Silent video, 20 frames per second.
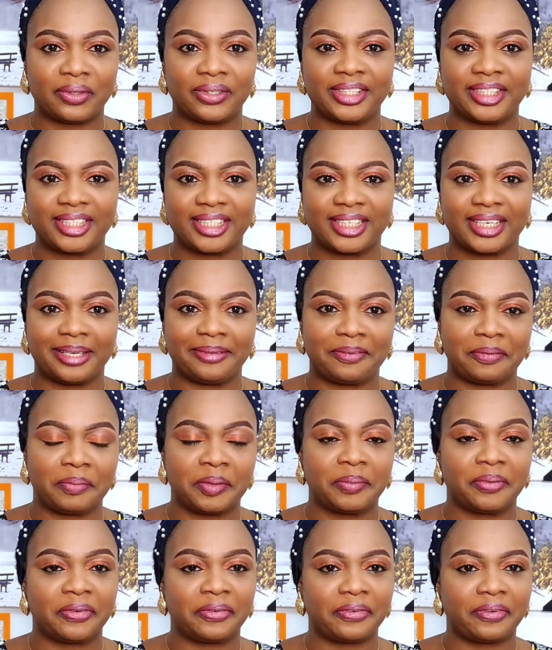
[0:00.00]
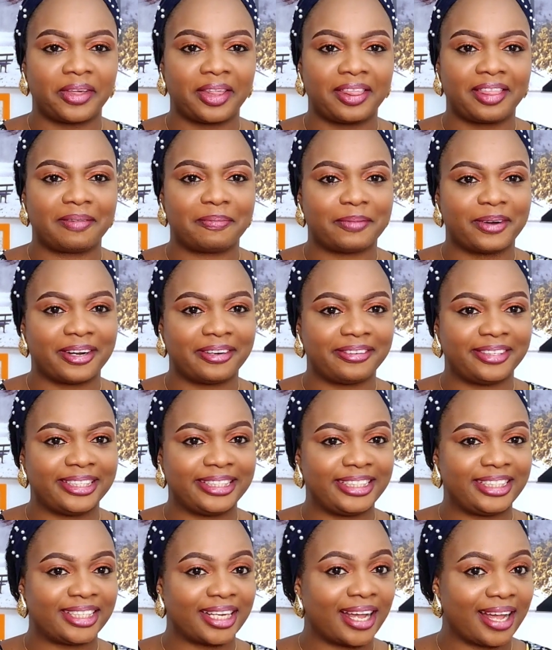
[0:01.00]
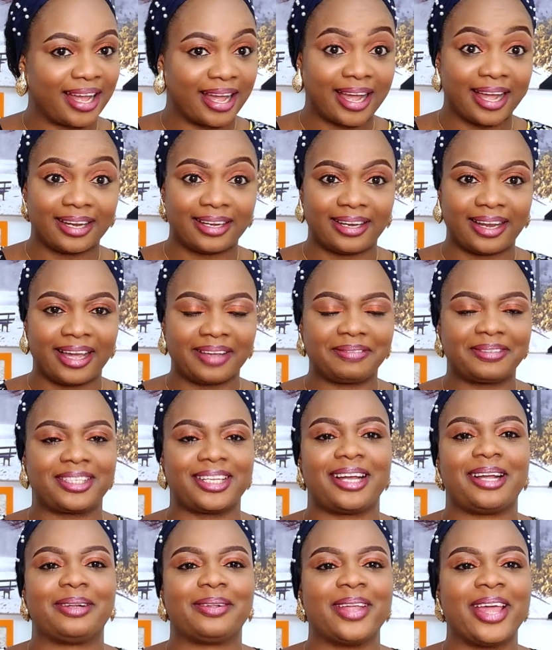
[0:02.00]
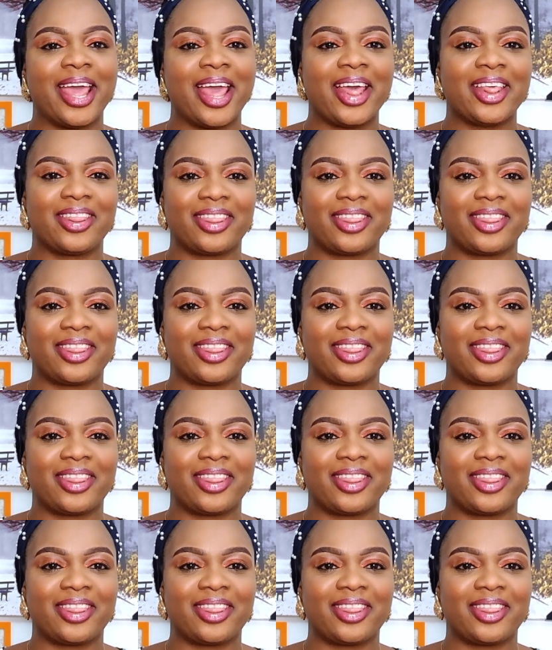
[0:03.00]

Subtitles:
On this channel I film about faith, marriage and lifestyle.